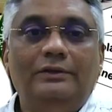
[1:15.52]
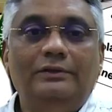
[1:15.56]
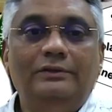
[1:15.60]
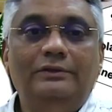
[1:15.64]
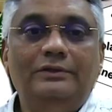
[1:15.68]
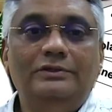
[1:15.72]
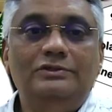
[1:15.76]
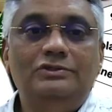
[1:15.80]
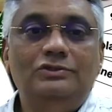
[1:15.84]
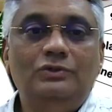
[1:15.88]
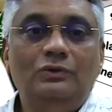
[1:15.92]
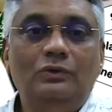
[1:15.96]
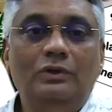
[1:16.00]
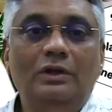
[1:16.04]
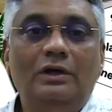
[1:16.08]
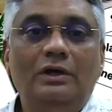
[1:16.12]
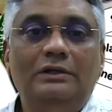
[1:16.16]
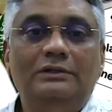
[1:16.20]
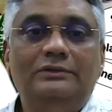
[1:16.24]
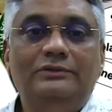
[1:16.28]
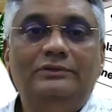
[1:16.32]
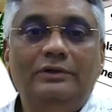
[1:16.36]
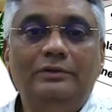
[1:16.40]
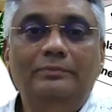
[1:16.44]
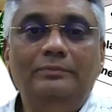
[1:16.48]
The solar
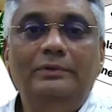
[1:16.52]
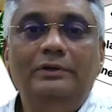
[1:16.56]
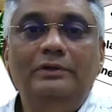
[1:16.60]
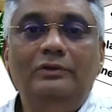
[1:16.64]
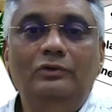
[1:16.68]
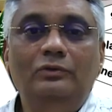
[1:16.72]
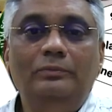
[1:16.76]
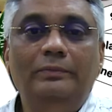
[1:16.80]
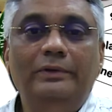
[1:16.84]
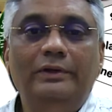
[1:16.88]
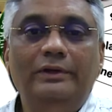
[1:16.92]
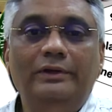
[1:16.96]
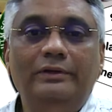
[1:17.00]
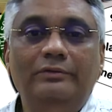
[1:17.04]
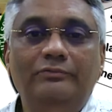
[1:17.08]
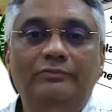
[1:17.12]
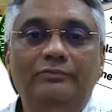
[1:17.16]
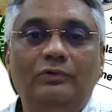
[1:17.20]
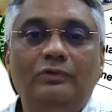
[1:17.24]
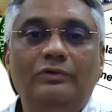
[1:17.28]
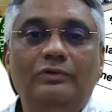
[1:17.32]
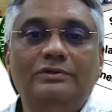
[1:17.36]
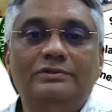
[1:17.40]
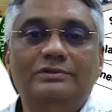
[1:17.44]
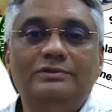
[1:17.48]
thermal domain
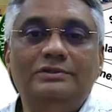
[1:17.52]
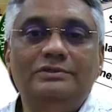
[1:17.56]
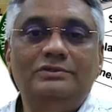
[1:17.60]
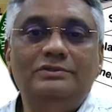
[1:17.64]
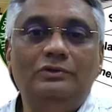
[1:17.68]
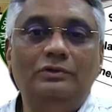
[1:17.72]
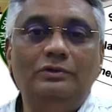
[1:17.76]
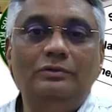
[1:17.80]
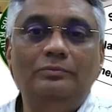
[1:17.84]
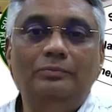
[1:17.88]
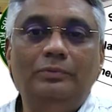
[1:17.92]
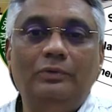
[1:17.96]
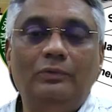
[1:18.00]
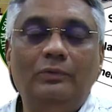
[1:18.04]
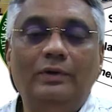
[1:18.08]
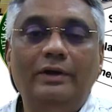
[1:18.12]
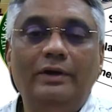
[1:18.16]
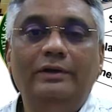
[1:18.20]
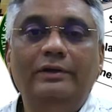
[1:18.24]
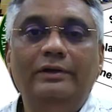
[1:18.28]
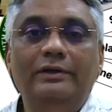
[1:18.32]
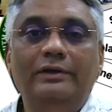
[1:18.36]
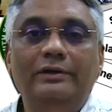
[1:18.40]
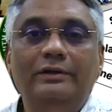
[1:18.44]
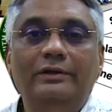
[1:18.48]
focuses on
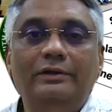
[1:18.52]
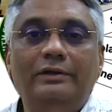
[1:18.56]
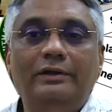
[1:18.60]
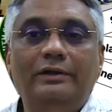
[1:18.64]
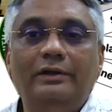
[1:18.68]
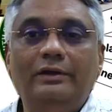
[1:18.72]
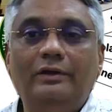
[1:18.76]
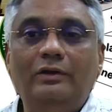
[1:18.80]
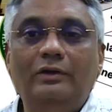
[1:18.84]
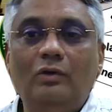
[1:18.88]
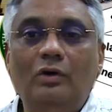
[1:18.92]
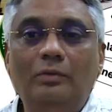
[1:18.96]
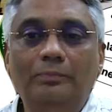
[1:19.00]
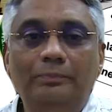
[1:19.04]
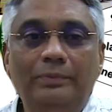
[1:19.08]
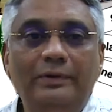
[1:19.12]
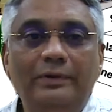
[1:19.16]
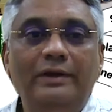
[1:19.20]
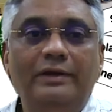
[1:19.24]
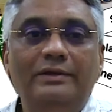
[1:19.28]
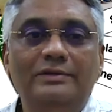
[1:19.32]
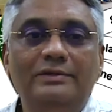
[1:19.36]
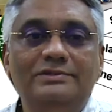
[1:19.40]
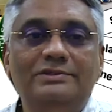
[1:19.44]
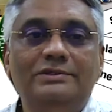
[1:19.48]
providing a
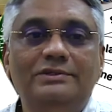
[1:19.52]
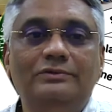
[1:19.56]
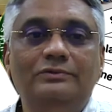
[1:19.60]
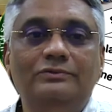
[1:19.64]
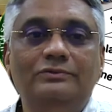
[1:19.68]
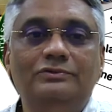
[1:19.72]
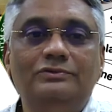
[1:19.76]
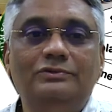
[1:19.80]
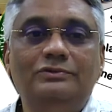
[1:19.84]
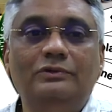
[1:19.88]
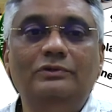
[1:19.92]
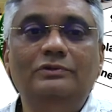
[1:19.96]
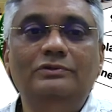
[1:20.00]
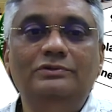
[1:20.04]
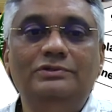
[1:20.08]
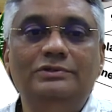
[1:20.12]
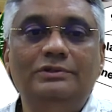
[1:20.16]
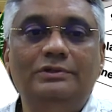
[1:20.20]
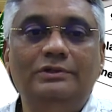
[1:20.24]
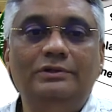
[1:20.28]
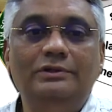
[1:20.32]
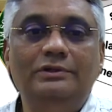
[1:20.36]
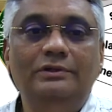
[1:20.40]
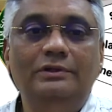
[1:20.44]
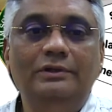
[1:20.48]
comprehensive
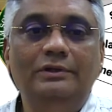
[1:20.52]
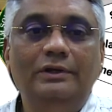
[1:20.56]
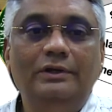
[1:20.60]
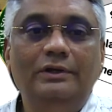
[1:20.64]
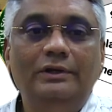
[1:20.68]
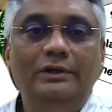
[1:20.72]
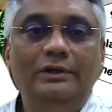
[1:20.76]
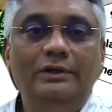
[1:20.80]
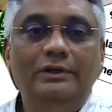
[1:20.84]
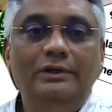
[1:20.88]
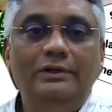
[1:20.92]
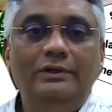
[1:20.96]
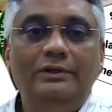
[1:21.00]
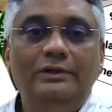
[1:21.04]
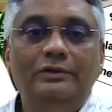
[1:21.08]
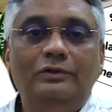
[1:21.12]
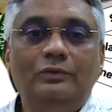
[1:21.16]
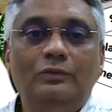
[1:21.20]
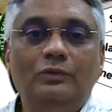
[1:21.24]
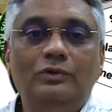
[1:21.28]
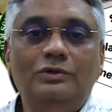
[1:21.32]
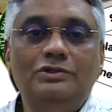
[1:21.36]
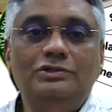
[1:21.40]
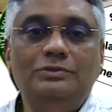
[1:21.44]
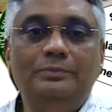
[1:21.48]
solution
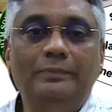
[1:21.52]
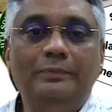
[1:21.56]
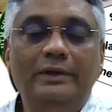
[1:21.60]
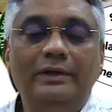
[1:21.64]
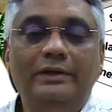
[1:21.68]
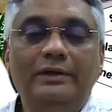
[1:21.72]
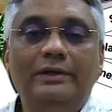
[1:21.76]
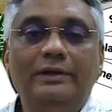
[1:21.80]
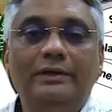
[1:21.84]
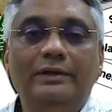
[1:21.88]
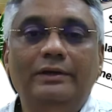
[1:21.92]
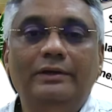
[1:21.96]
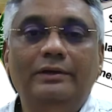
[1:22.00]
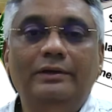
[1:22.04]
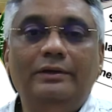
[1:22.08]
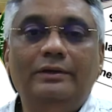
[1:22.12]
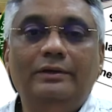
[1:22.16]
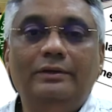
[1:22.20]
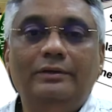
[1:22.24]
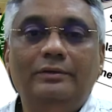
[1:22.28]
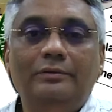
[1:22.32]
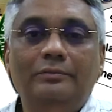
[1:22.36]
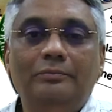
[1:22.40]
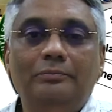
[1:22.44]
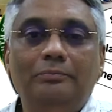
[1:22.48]
towards making
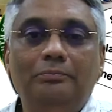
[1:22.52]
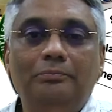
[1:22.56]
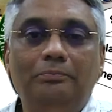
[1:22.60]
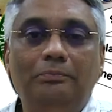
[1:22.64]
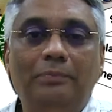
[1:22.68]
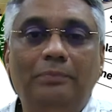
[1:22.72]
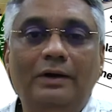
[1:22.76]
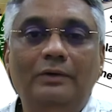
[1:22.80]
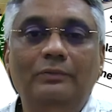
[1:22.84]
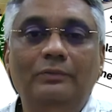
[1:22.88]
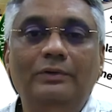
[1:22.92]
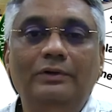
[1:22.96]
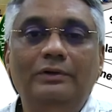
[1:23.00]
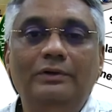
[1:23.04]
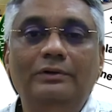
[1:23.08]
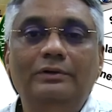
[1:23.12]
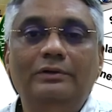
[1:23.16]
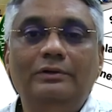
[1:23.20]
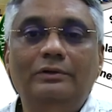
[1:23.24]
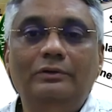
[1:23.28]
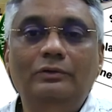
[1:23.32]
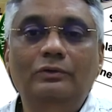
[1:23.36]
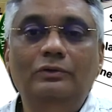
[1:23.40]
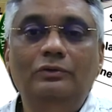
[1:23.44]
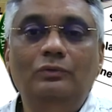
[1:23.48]
power,
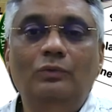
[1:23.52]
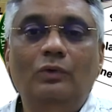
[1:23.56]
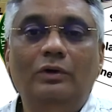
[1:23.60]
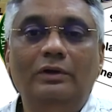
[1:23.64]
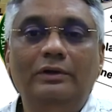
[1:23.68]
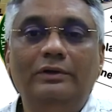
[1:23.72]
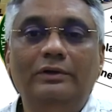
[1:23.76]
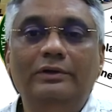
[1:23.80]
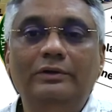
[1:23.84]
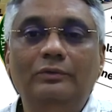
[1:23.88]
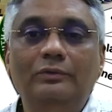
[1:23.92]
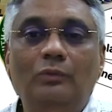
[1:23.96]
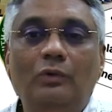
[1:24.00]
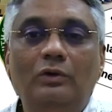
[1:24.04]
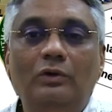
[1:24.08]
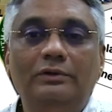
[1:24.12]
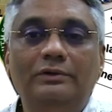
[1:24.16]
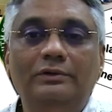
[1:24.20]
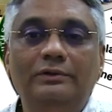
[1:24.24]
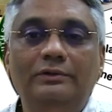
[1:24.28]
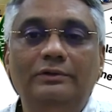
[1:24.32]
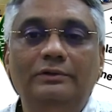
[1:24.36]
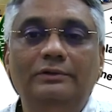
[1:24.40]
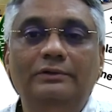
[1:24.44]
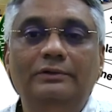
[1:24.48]
good quality
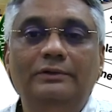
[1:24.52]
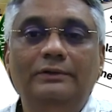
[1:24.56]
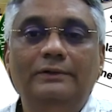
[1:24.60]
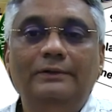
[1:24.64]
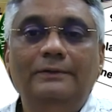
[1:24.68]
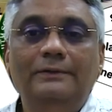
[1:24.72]
water,